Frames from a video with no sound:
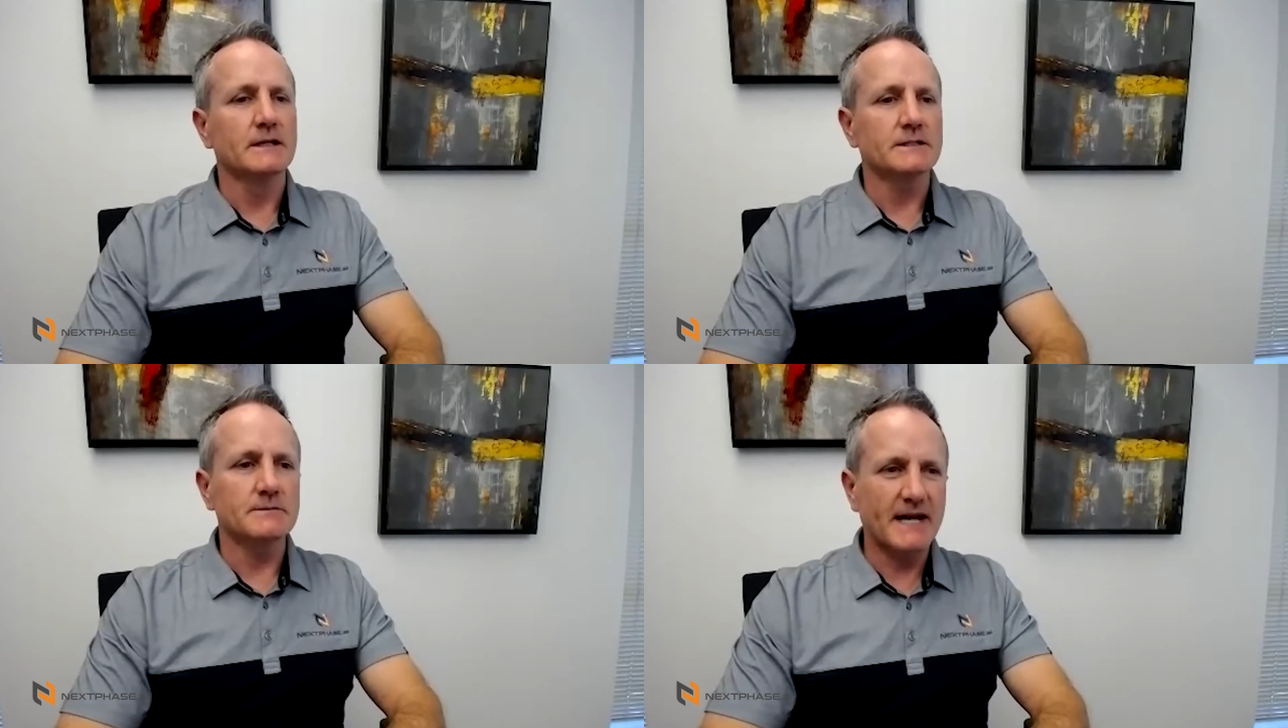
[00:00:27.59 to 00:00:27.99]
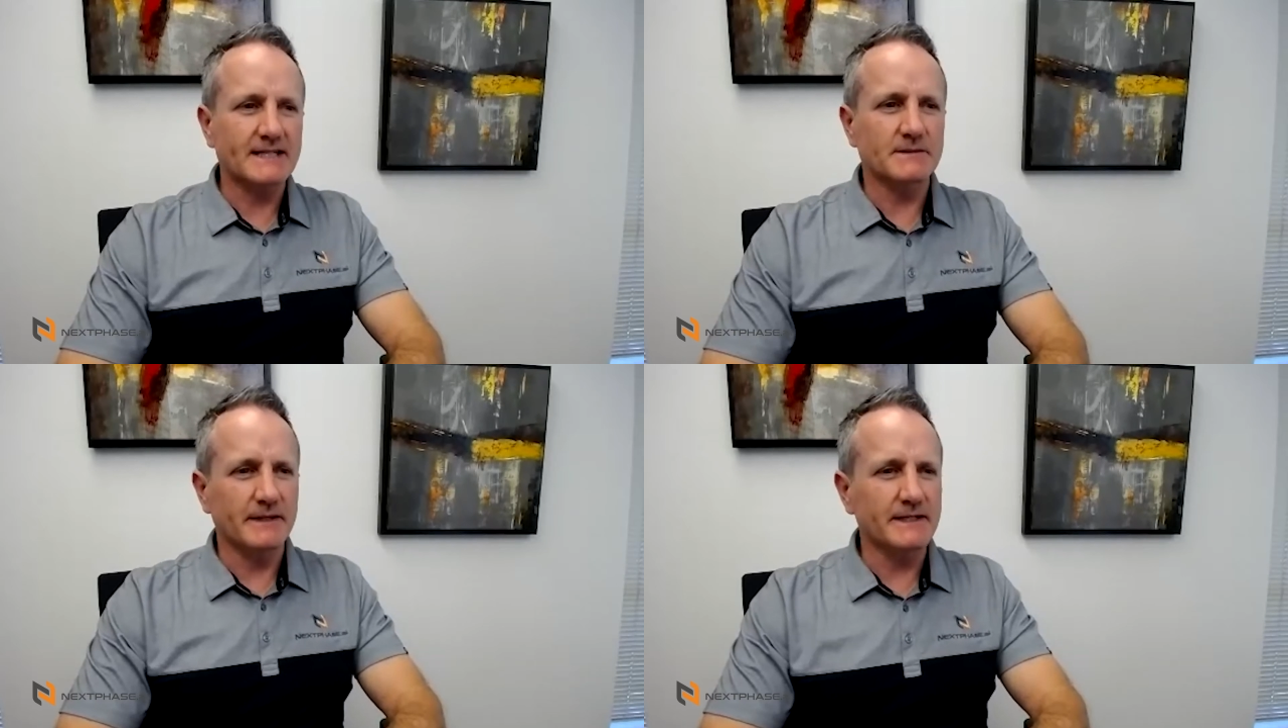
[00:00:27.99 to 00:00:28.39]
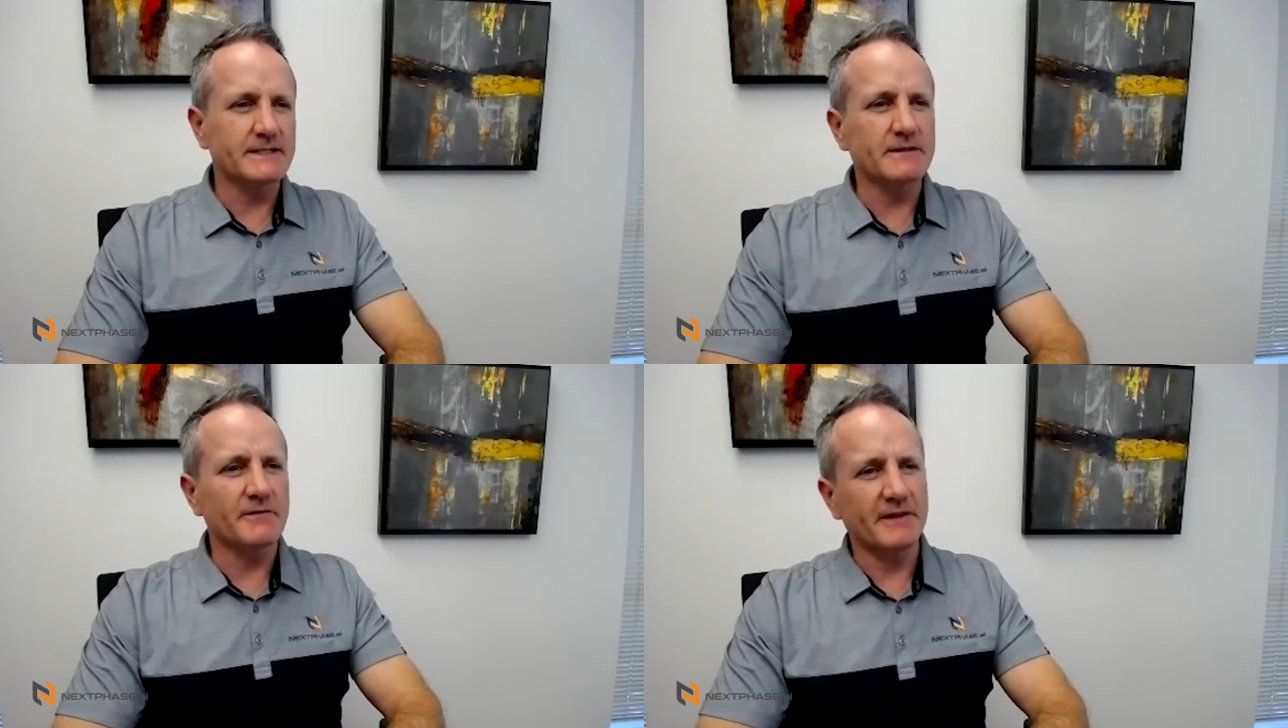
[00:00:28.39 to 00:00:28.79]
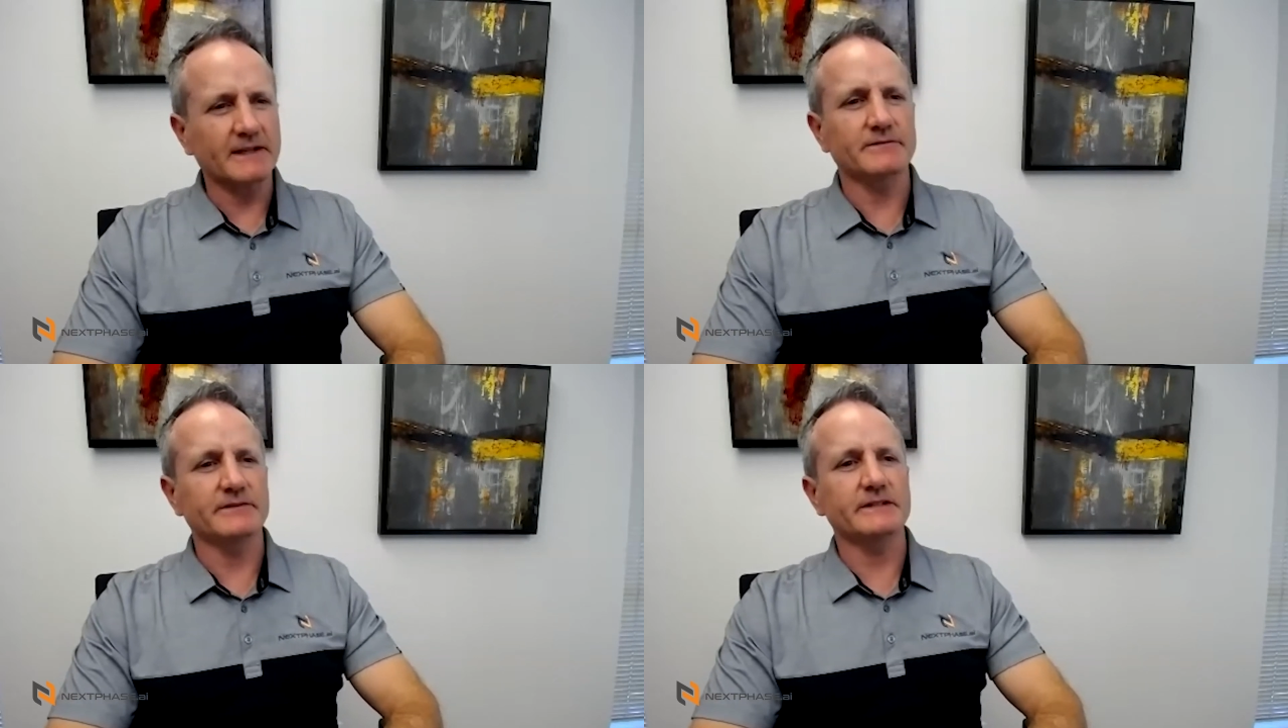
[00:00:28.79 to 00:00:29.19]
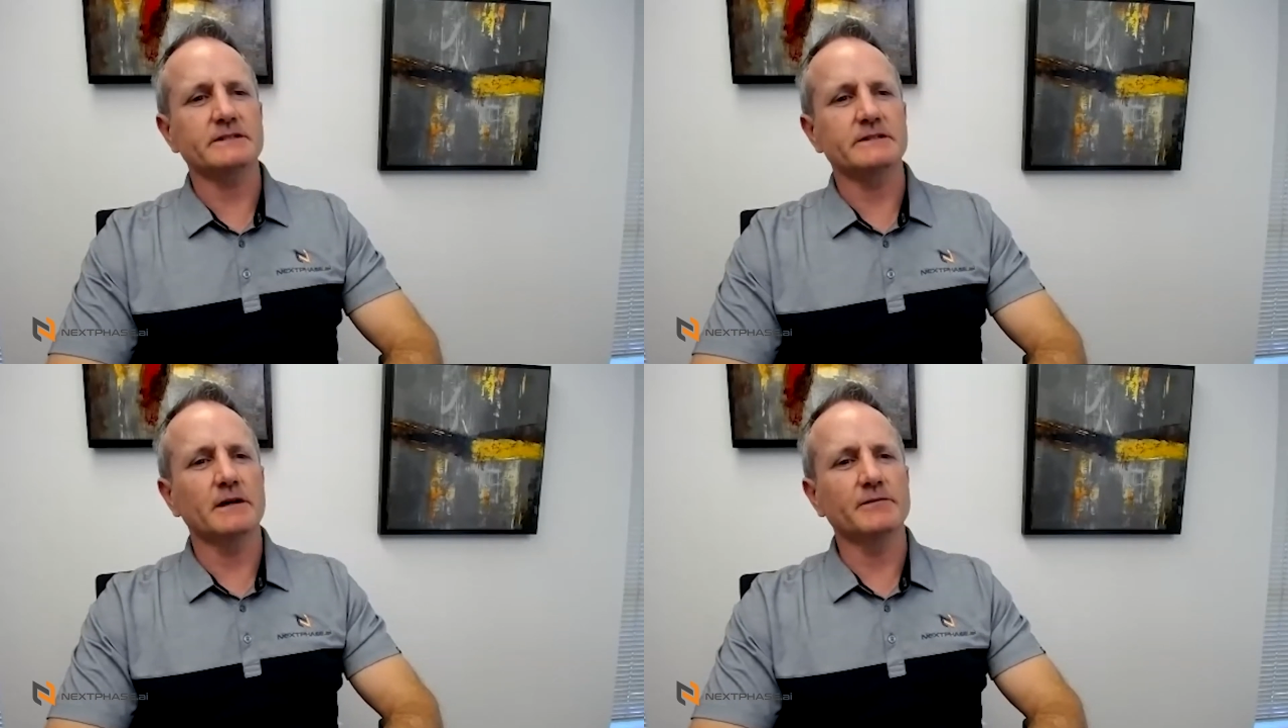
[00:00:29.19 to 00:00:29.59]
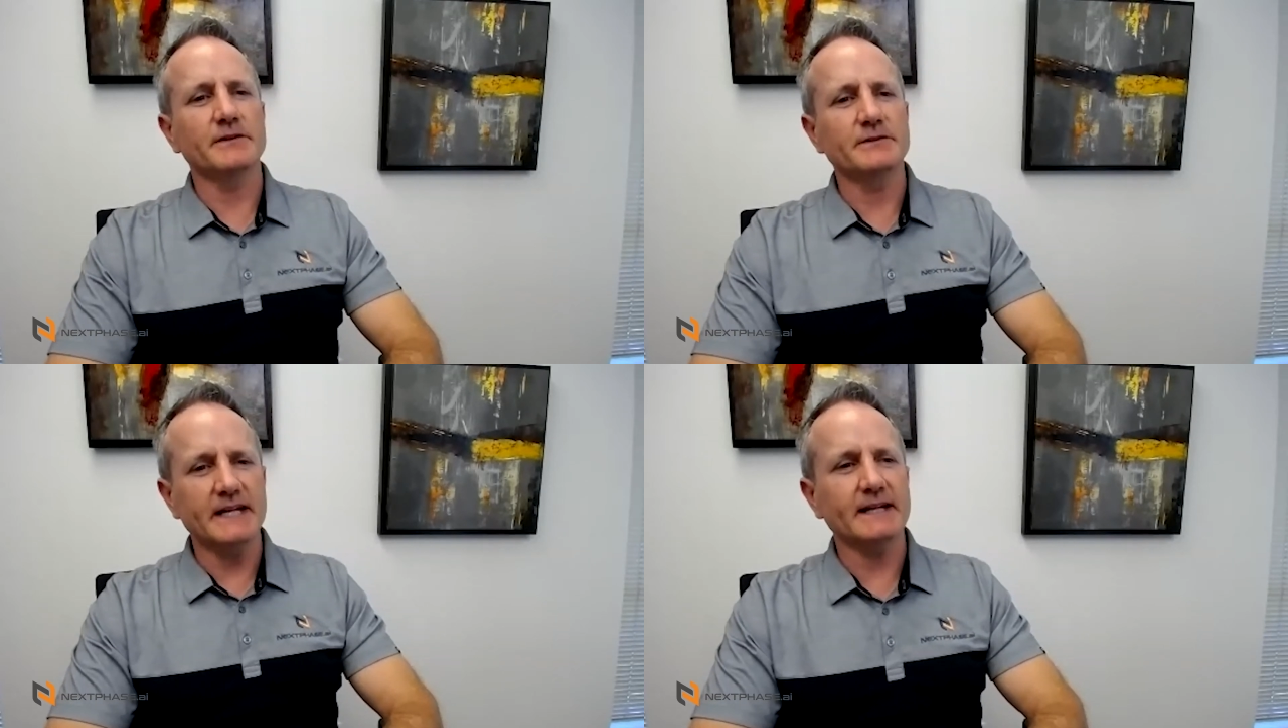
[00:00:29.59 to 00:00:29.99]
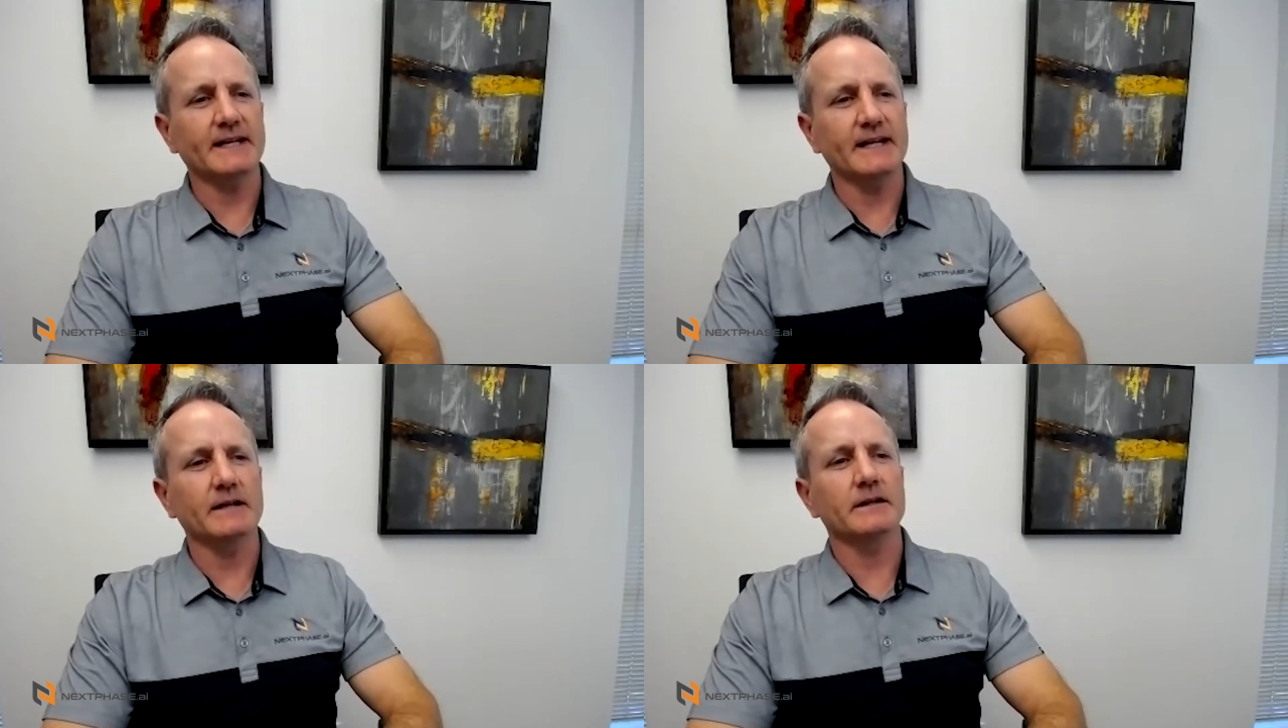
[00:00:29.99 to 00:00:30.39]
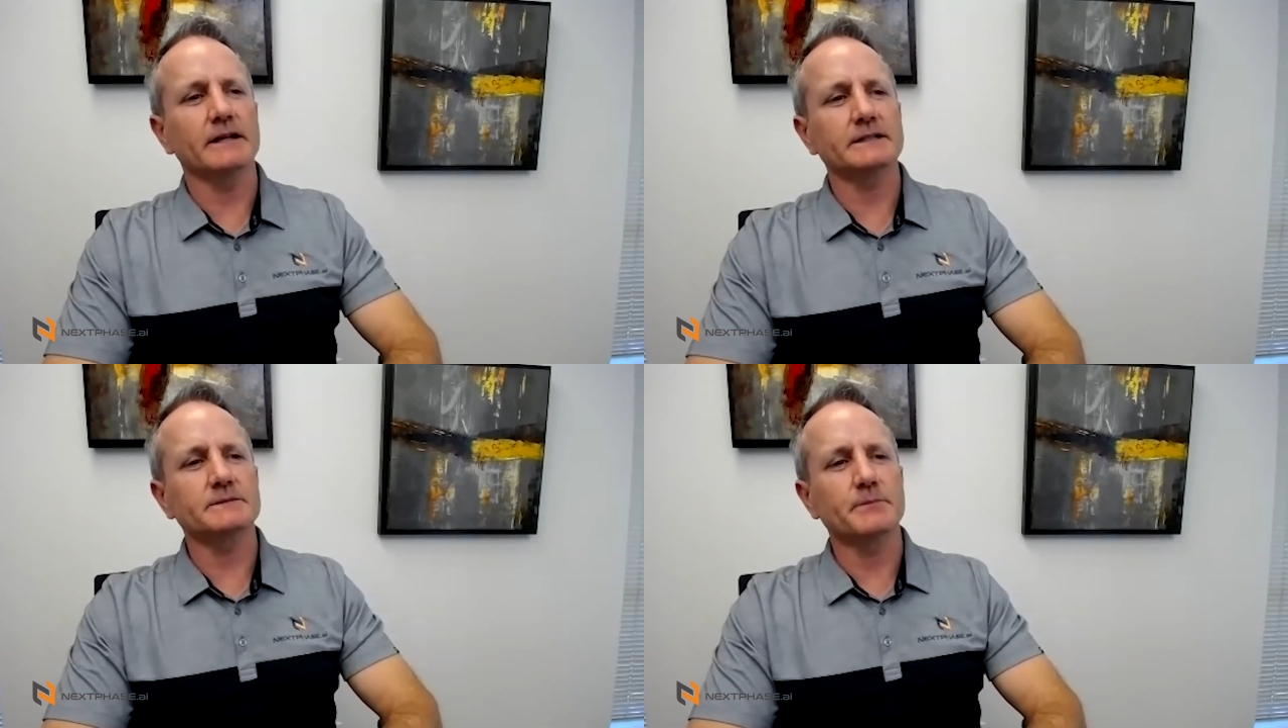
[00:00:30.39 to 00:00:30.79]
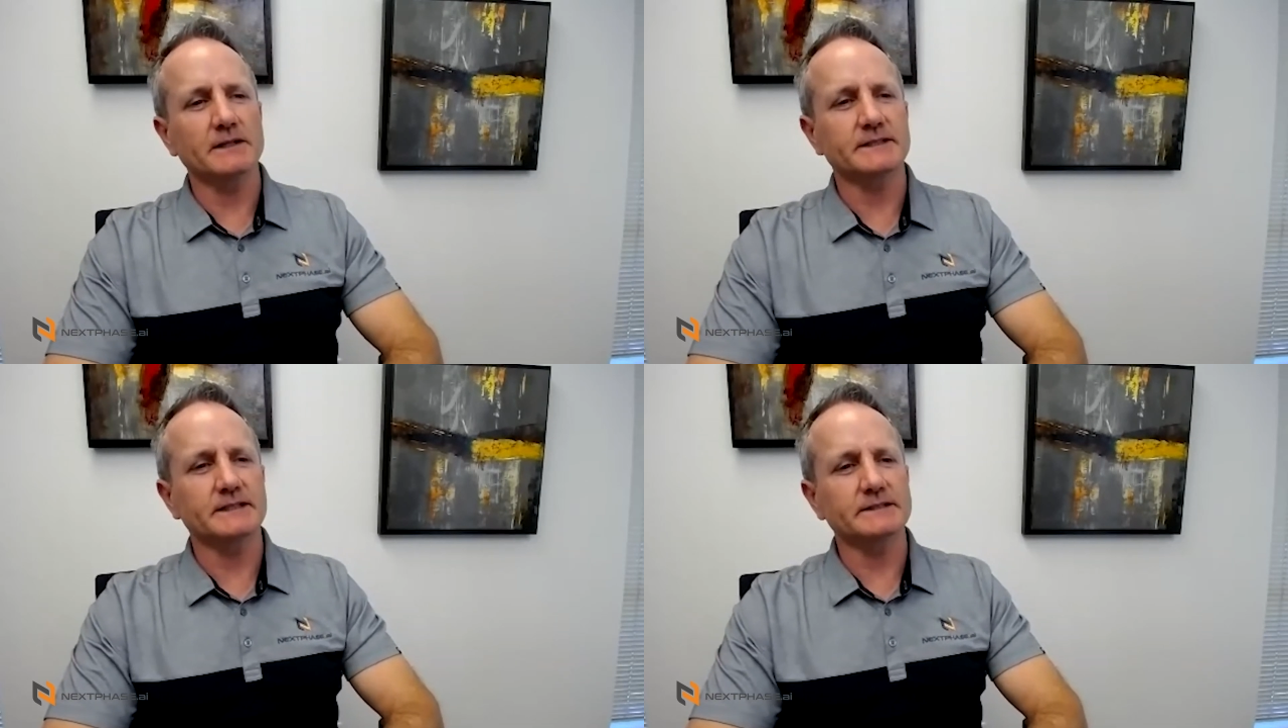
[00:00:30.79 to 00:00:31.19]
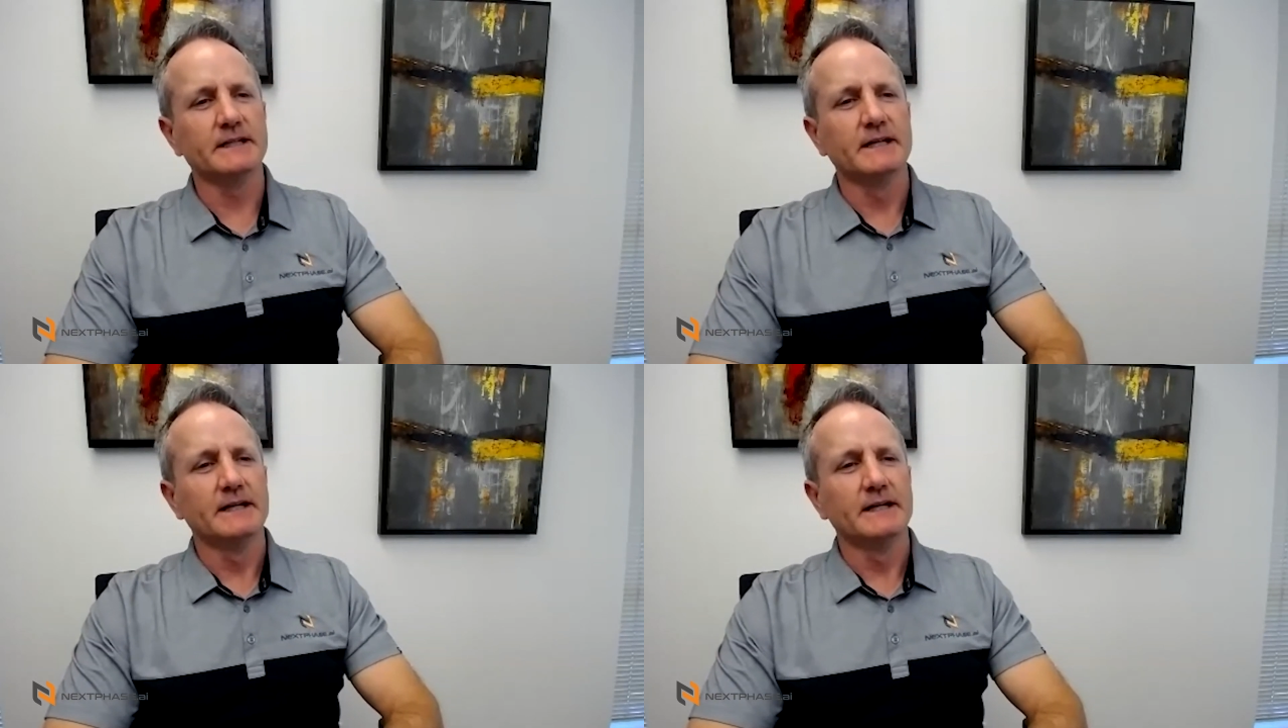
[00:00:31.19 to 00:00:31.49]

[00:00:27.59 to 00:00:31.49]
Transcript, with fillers: to maximize the effectiveness of their data analytics process